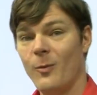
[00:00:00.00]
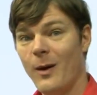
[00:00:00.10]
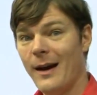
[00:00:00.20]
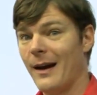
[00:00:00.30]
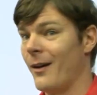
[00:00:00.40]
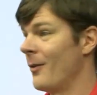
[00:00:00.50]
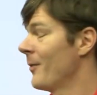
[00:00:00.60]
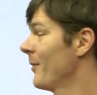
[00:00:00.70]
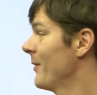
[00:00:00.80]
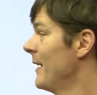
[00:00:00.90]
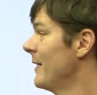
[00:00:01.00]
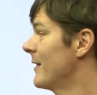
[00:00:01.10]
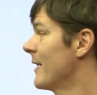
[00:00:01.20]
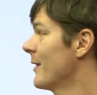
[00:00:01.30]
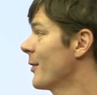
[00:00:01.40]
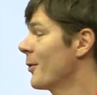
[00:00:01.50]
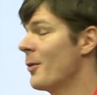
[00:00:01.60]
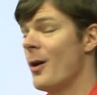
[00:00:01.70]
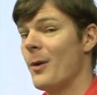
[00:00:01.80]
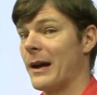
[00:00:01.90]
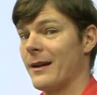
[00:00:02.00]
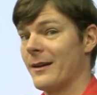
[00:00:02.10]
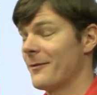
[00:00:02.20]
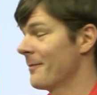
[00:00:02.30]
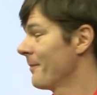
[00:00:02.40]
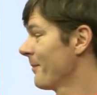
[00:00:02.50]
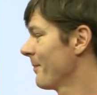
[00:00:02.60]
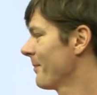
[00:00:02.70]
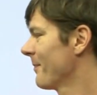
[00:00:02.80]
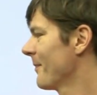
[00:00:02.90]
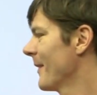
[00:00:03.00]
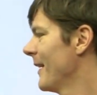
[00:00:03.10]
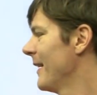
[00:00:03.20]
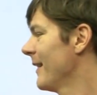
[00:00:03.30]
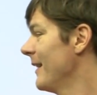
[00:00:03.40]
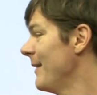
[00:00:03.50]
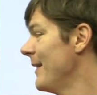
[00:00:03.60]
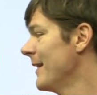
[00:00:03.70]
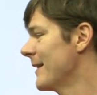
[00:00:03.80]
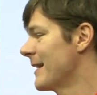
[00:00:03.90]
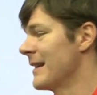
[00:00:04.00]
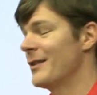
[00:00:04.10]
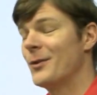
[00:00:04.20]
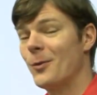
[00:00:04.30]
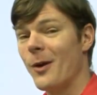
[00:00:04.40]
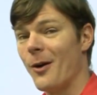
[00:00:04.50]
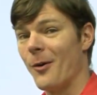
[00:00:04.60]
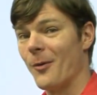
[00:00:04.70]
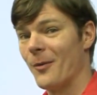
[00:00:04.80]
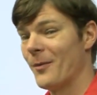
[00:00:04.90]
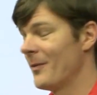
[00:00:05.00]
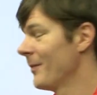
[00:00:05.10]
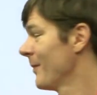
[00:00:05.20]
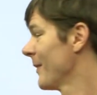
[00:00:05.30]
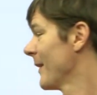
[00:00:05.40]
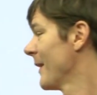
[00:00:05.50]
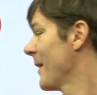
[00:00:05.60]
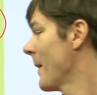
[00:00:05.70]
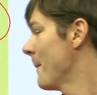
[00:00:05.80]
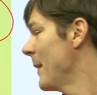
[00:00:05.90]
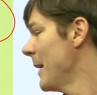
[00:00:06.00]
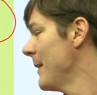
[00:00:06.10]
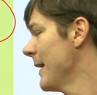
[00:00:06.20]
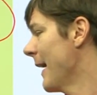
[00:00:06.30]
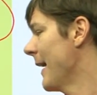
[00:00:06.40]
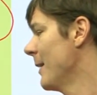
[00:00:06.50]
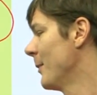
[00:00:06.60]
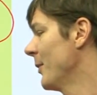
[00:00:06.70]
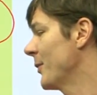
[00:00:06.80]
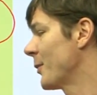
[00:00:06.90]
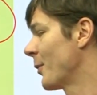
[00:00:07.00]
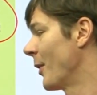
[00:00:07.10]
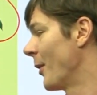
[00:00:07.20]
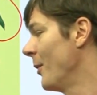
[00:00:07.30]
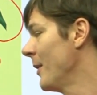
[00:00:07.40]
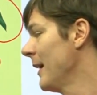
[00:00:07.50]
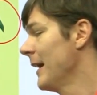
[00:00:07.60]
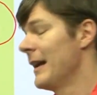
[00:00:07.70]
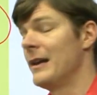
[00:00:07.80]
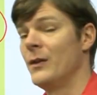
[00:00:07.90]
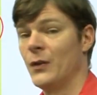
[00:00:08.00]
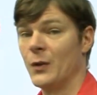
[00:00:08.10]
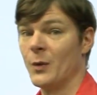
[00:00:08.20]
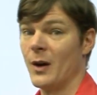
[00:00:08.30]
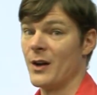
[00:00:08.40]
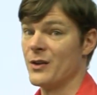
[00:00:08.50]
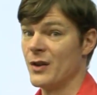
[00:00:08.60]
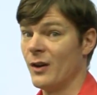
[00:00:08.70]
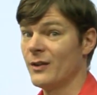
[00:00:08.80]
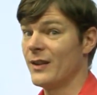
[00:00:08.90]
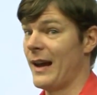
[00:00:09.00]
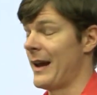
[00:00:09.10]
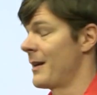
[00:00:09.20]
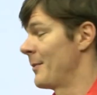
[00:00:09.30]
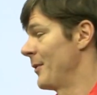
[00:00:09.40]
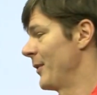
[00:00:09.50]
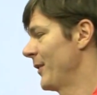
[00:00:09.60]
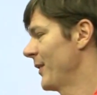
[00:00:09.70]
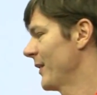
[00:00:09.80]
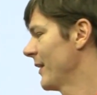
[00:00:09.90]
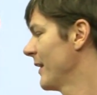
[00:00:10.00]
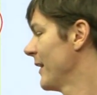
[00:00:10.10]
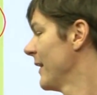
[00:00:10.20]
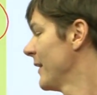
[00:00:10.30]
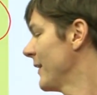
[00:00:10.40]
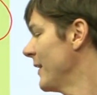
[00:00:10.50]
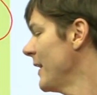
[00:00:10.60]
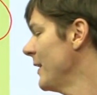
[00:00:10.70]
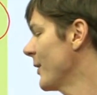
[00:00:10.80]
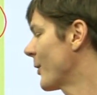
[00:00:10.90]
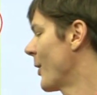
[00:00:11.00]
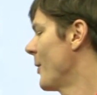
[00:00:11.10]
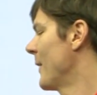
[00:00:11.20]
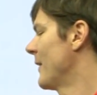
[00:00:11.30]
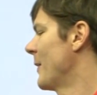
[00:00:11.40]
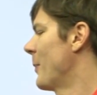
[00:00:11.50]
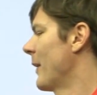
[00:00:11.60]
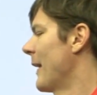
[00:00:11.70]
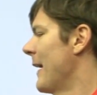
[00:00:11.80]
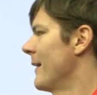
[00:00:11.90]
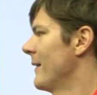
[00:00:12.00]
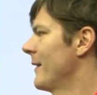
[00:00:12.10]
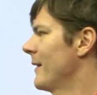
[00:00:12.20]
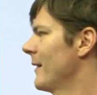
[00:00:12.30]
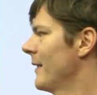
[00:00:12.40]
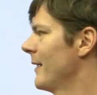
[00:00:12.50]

Wow, these things are growing. Living things grow. Baby animals grow into adult animals. Seeds grow into plants.